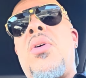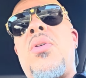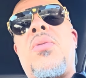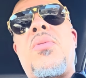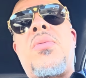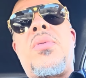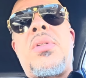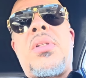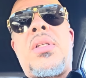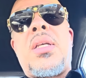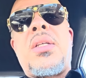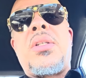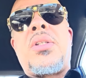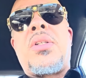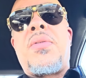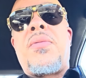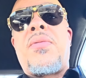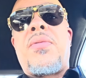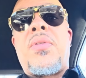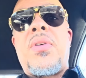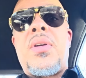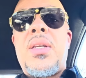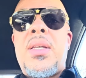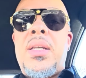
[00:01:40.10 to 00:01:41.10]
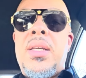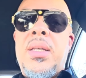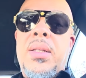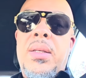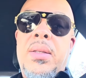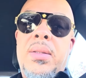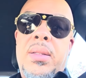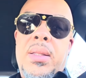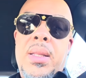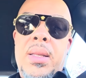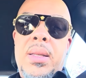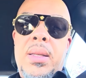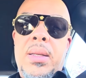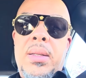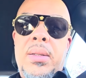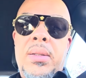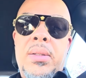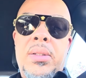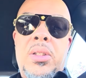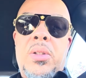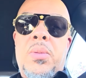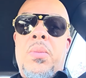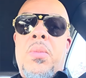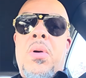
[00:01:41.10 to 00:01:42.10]
notarization for anything,
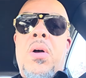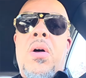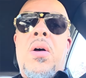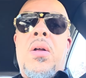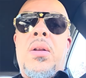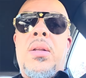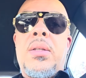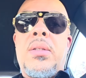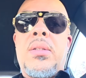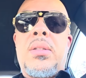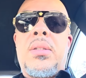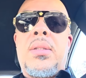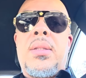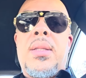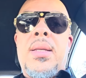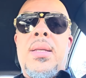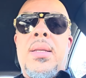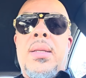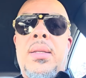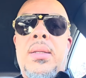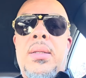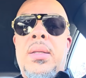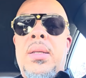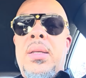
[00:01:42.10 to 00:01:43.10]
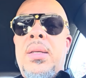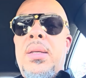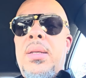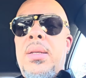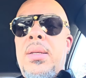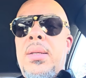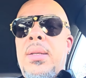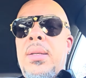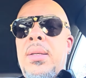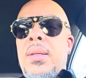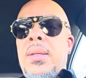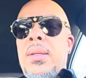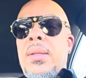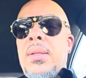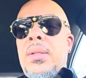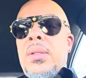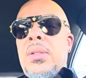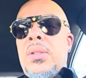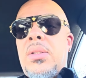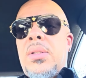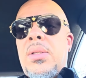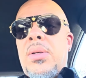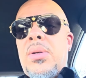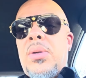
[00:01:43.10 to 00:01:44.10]
the smallest thing.
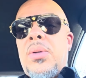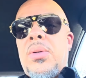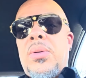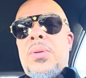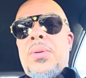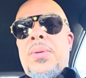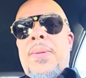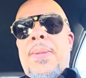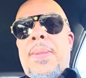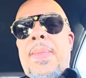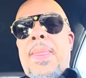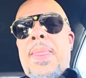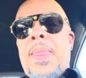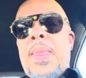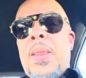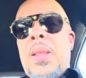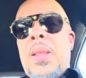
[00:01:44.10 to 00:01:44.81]
So,